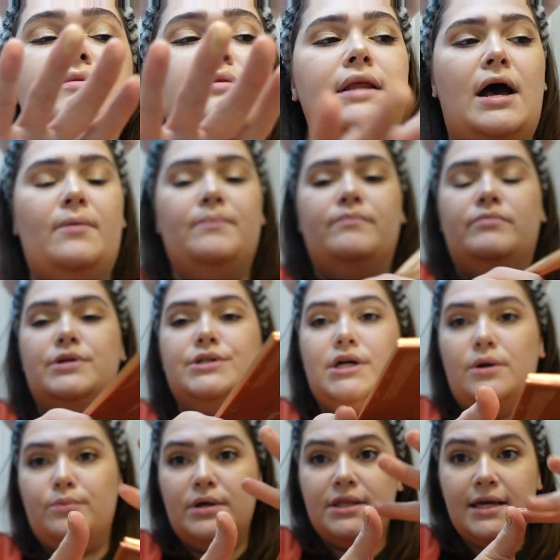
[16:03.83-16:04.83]
Now, we're
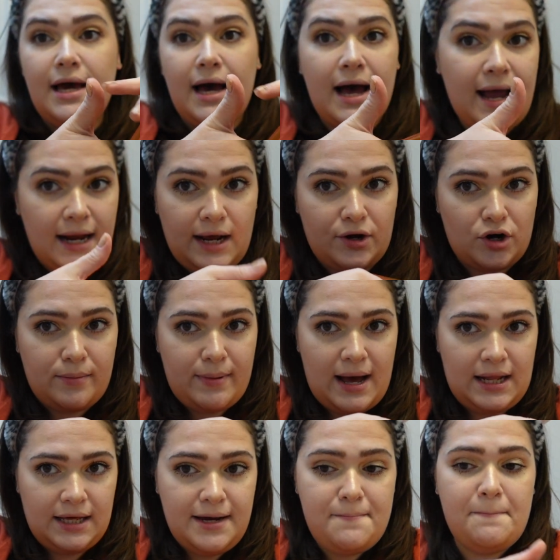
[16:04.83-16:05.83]
done with the highlighter
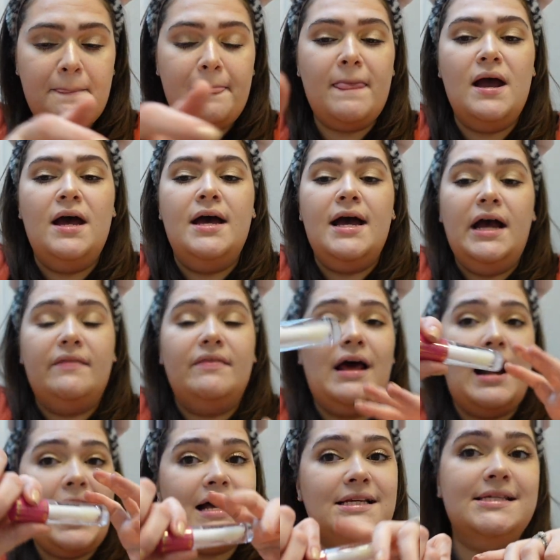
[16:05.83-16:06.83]
palette. The
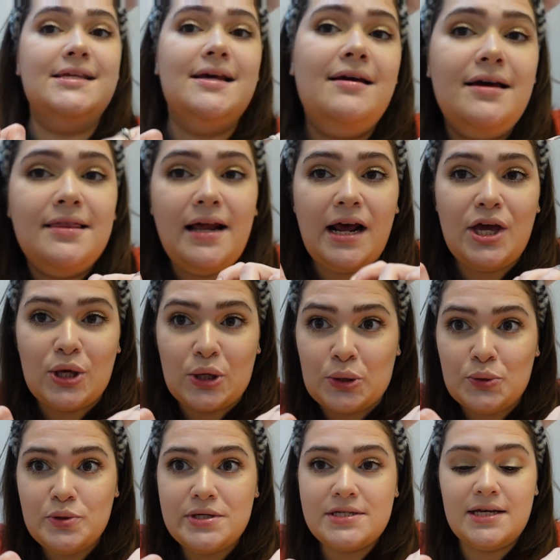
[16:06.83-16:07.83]
last thing that I
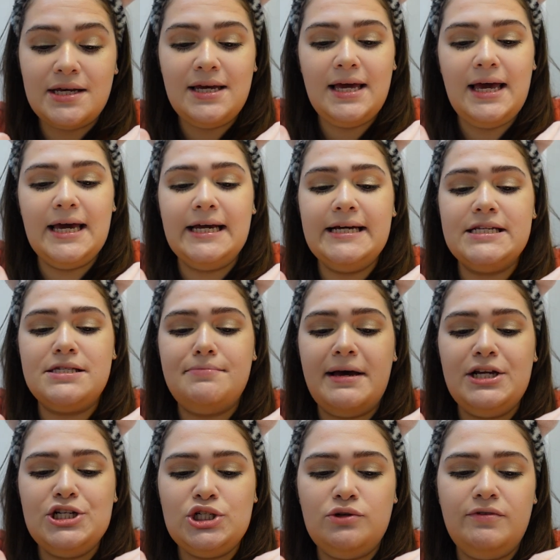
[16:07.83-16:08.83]
use is
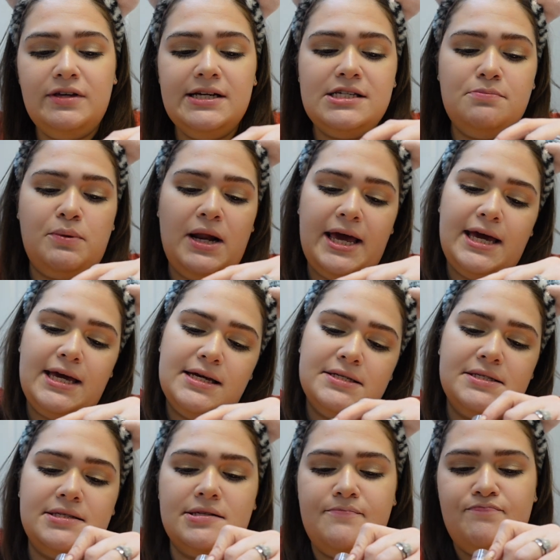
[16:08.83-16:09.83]
my Juvia's
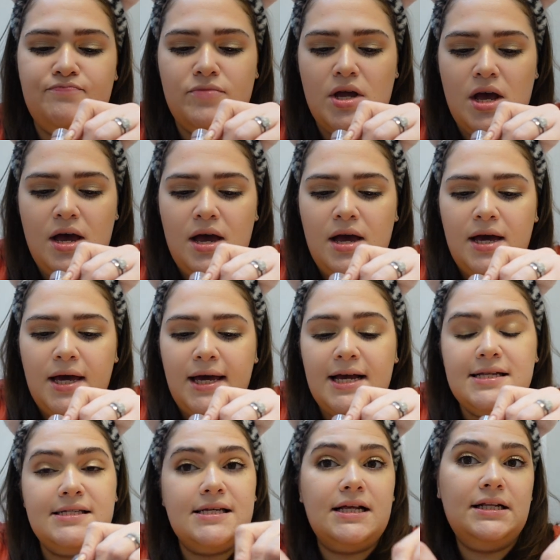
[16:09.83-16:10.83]
Place.
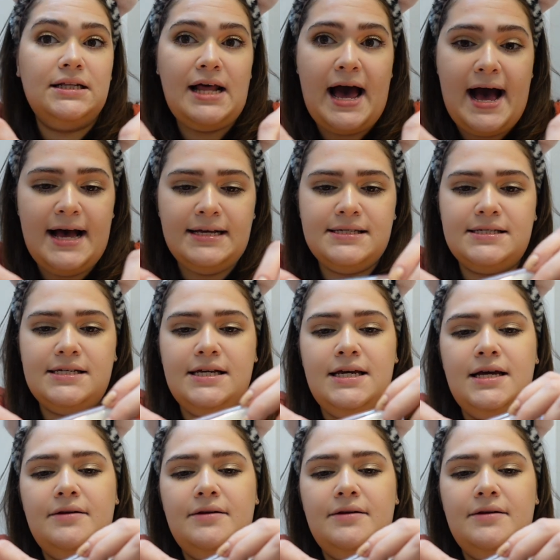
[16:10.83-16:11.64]
It's glass.